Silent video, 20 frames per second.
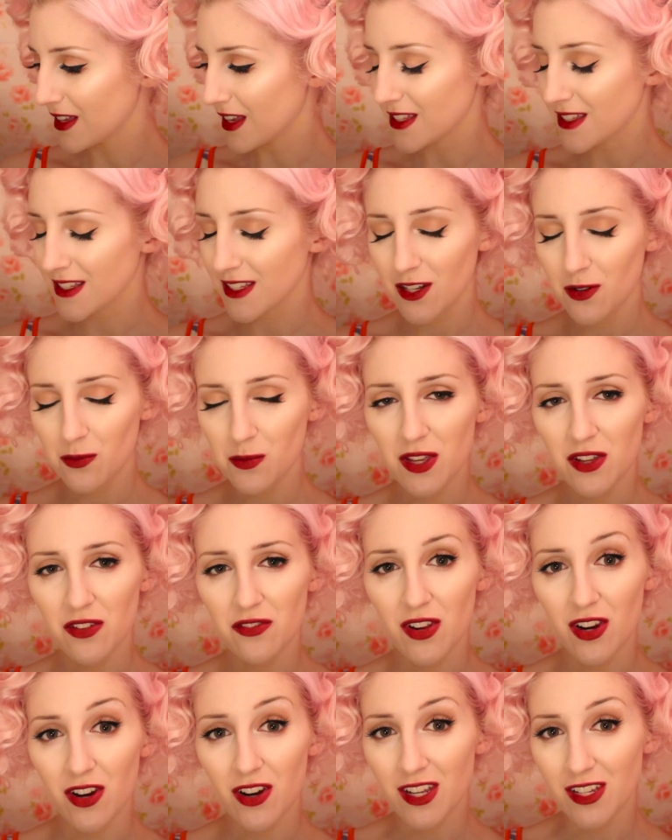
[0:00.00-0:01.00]
It's going to be a
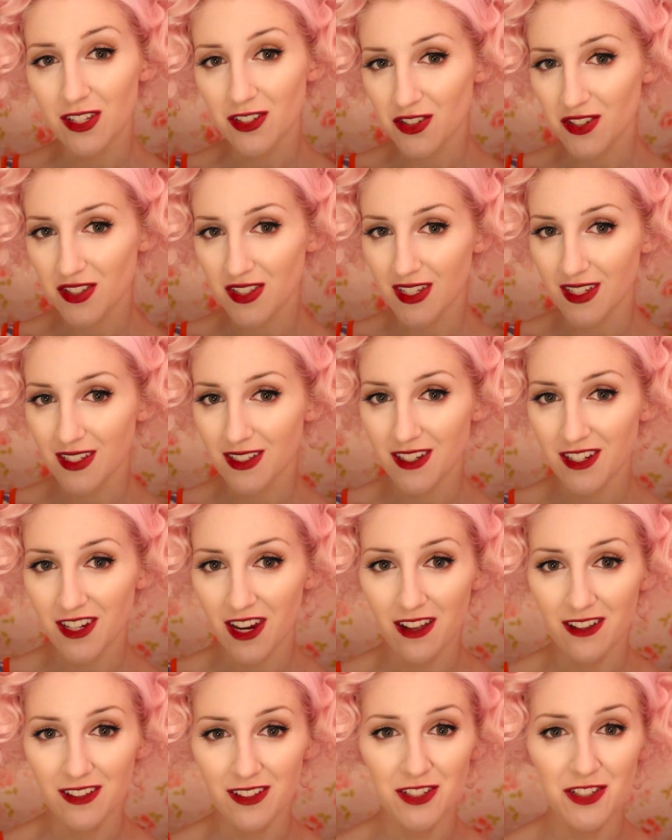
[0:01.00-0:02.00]
very interesting
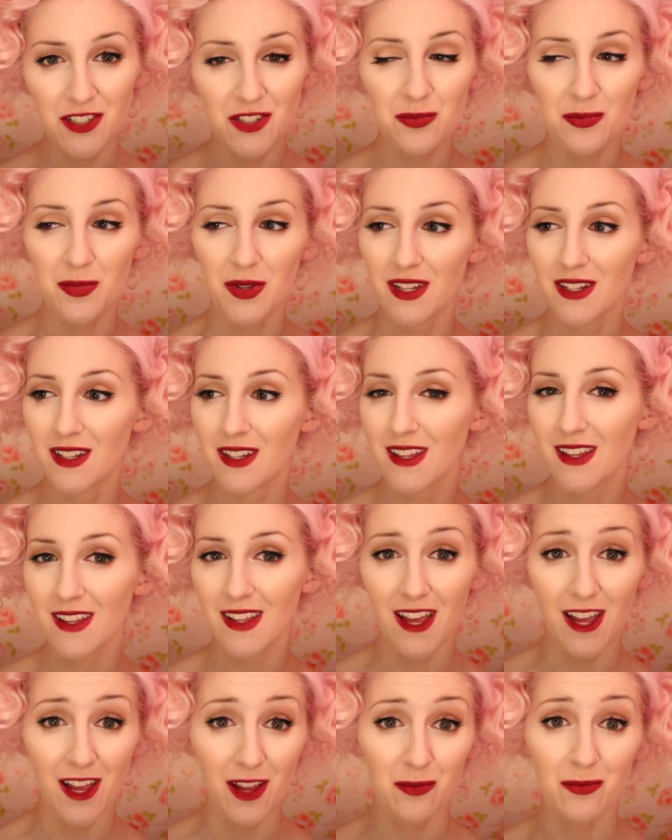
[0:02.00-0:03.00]
challenge, but
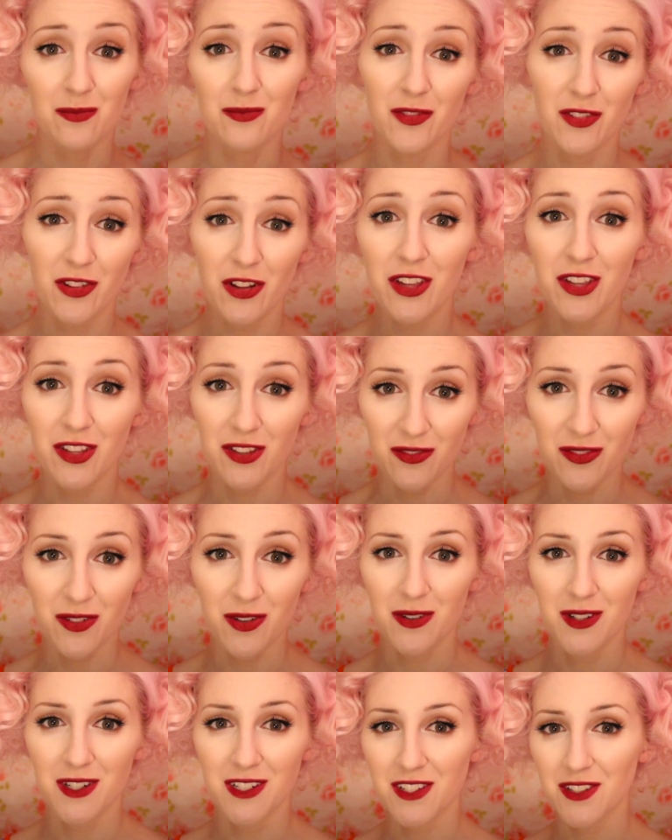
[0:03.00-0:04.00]
I'm looking
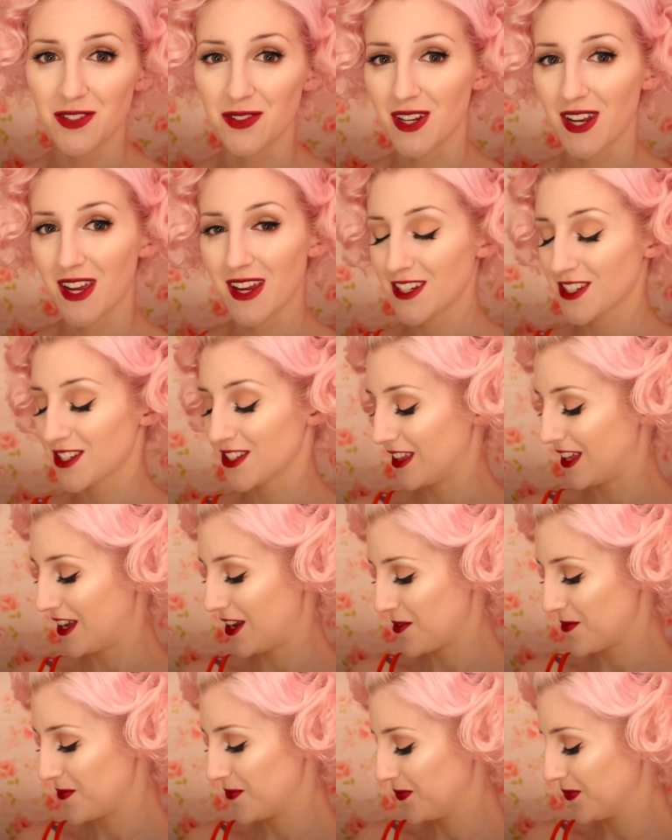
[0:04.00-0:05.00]
forward to it actually.
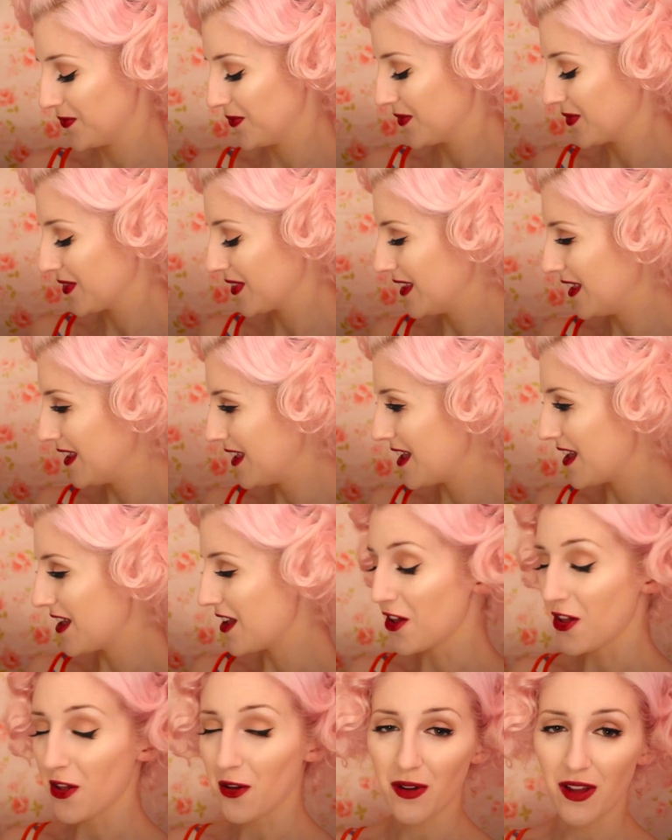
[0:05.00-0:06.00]

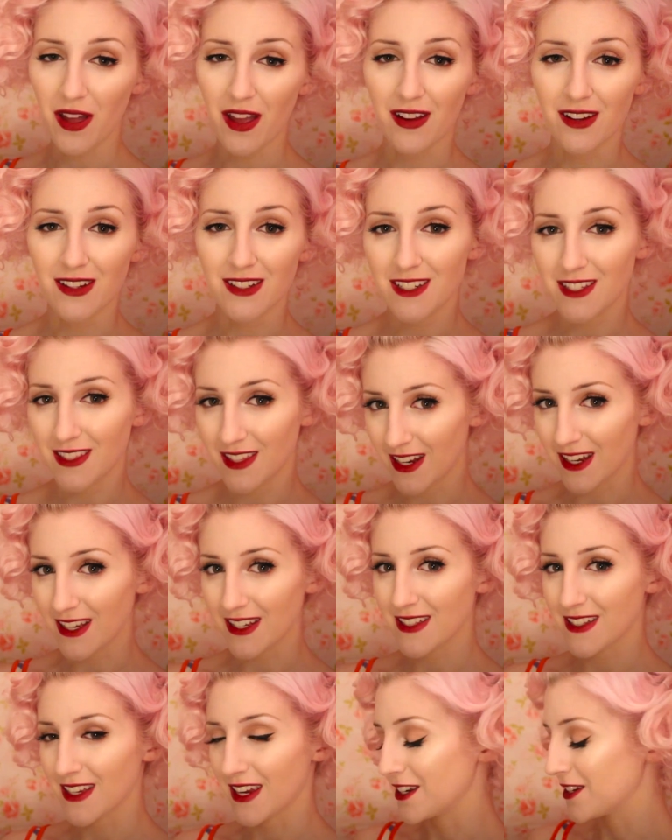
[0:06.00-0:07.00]
Okay, on to the
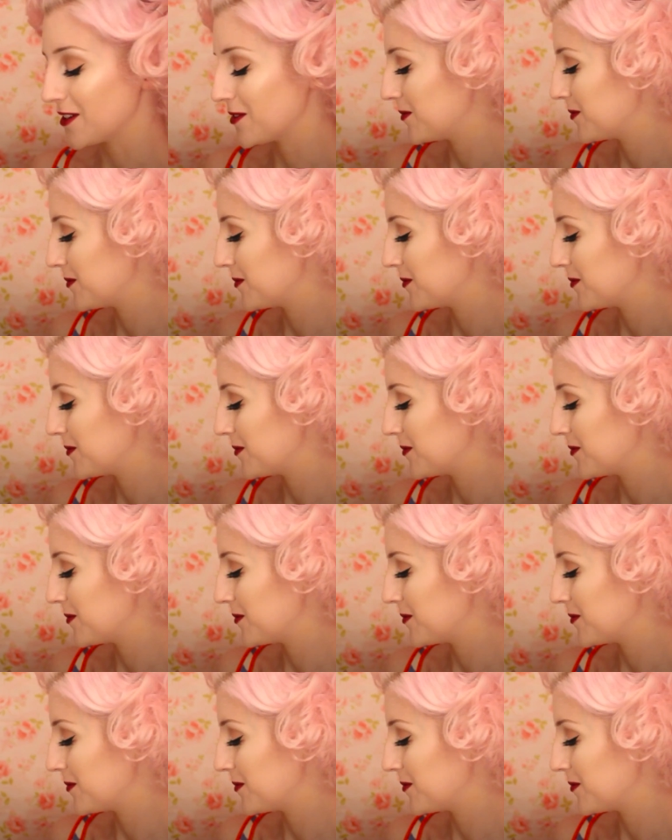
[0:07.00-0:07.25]
next item.